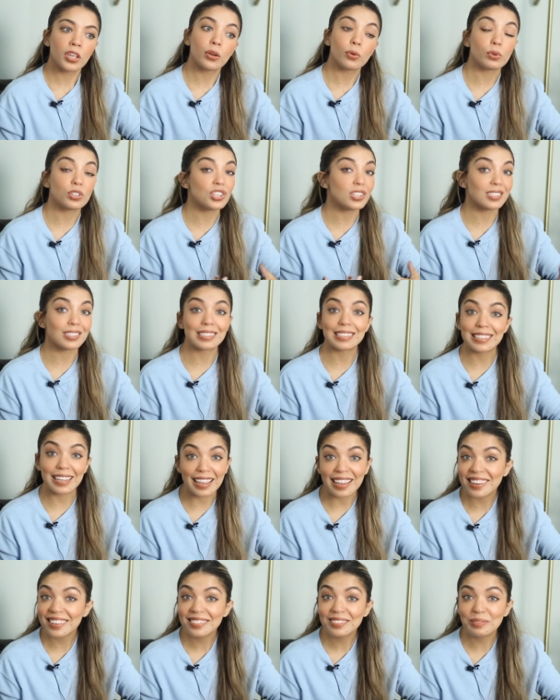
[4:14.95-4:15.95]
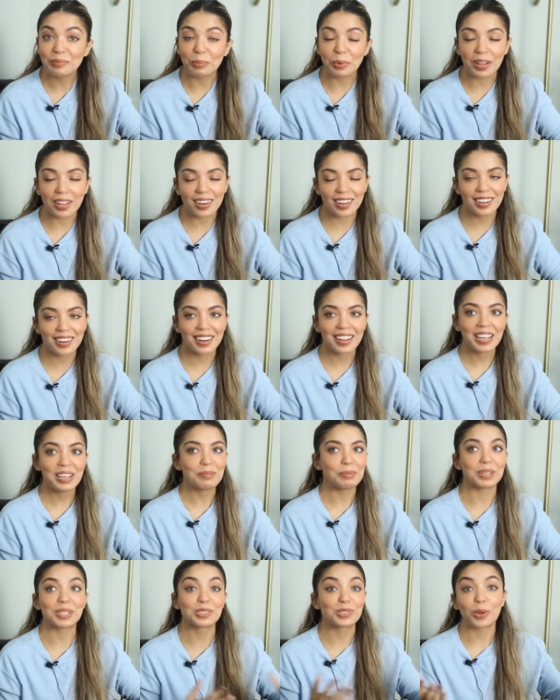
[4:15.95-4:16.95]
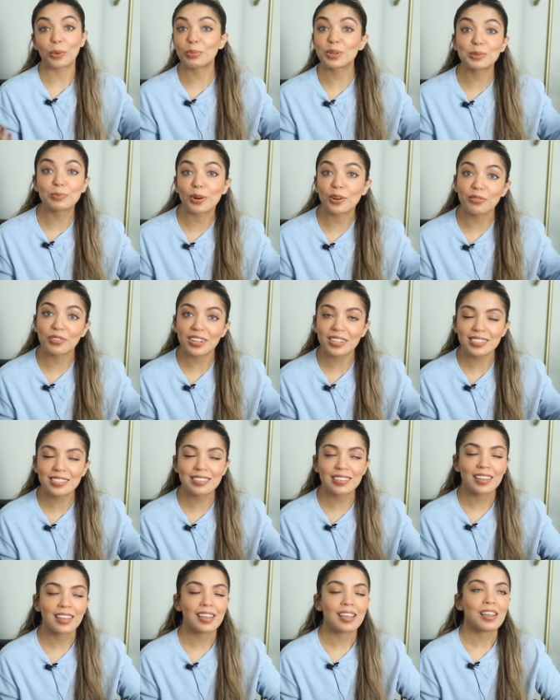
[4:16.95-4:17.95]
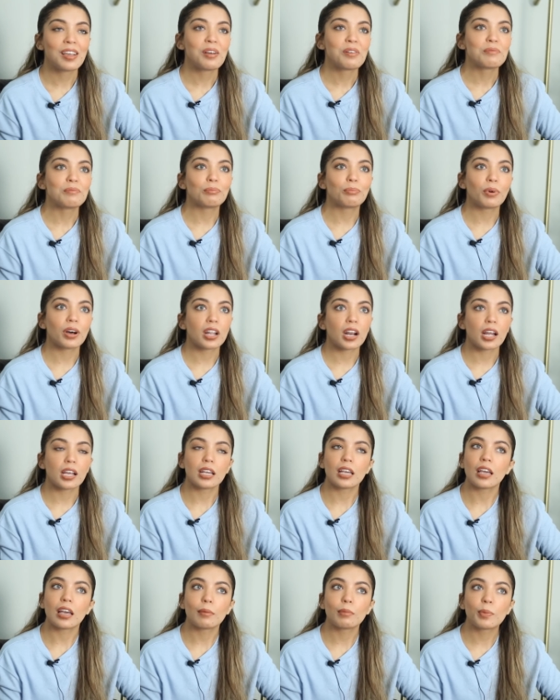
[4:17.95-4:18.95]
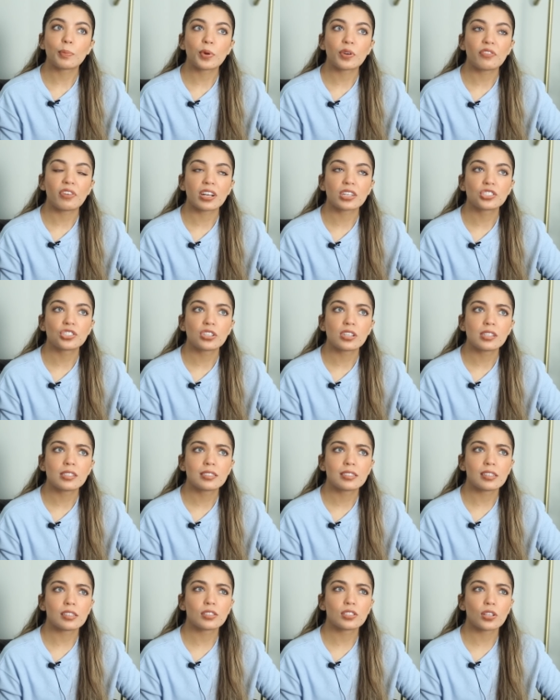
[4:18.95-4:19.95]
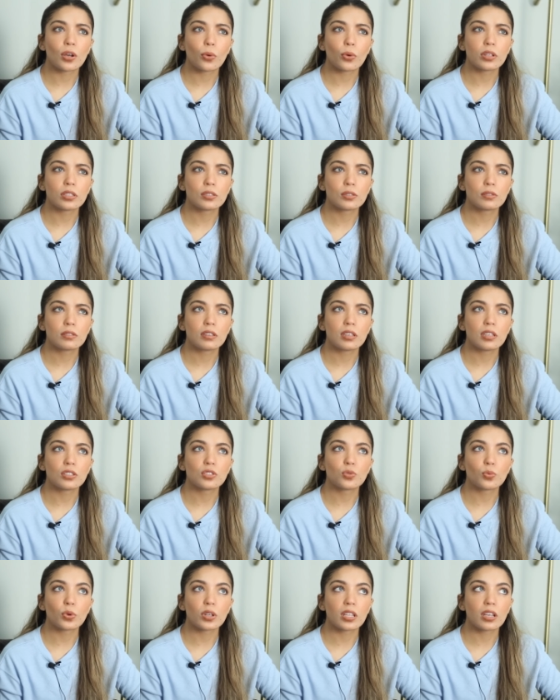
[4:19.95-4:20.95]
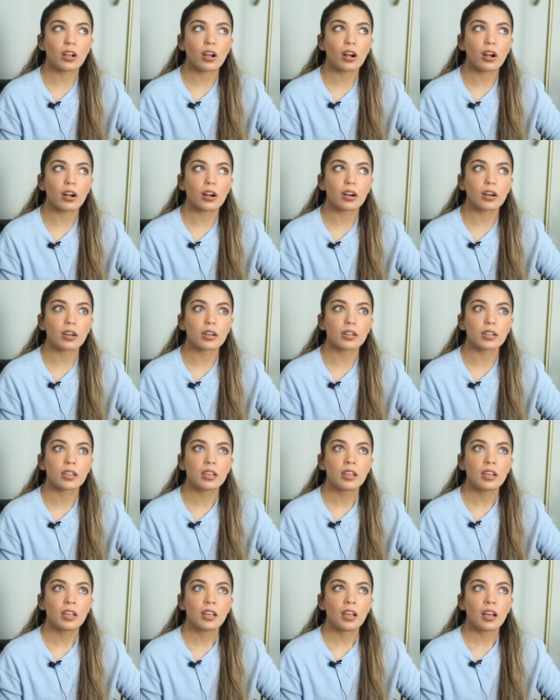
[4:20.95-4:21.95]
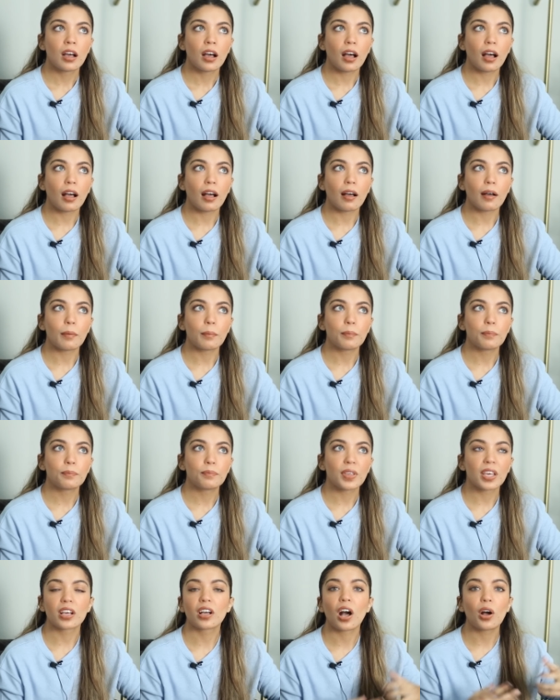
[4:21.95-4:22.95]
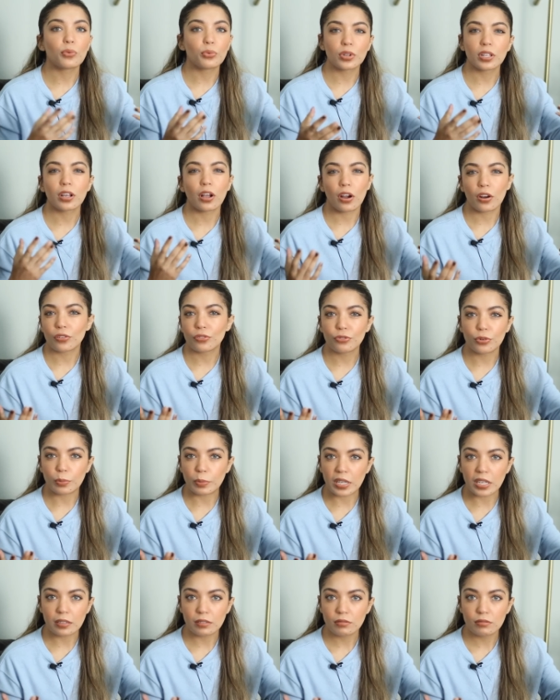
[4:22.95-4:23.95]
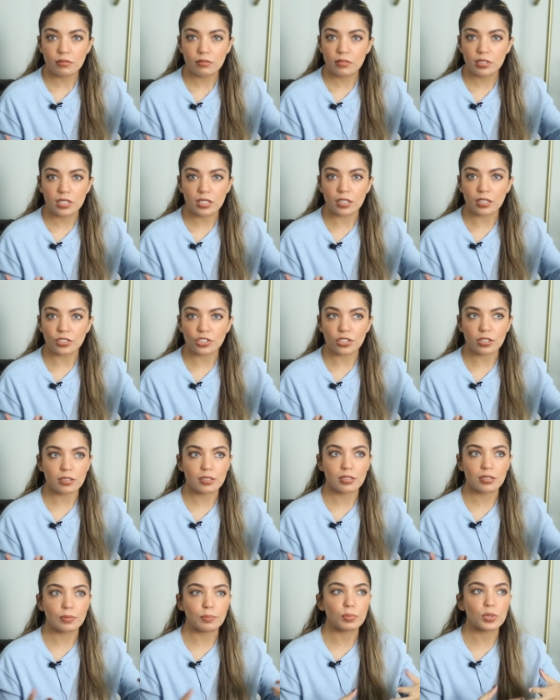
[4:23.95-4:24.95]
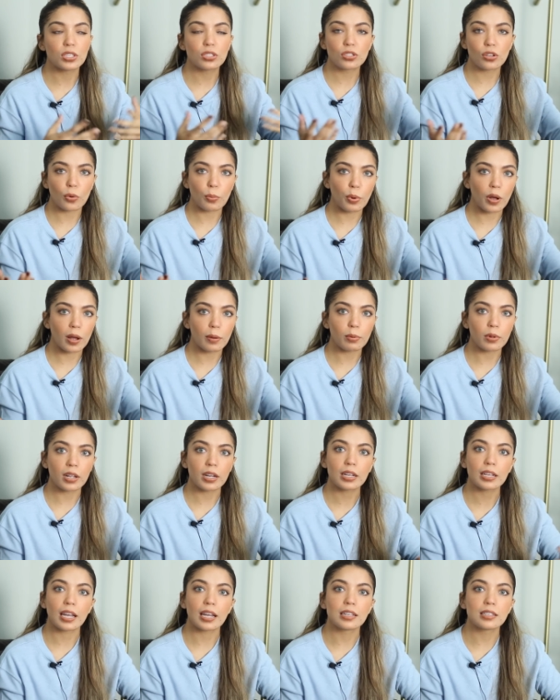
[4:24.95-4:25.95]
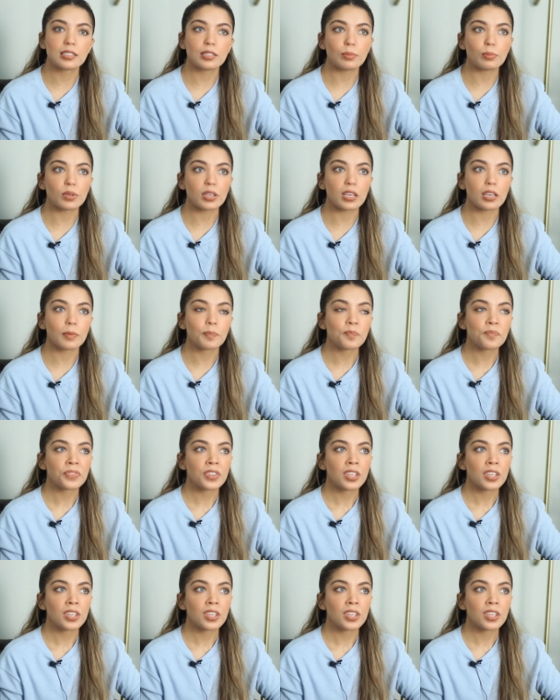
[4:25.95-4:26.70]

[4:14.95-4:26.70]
which is insane, but because nobody's perfect, but I am a perfectionist, and so it's really hard. It got really hard for me to just be so public and to be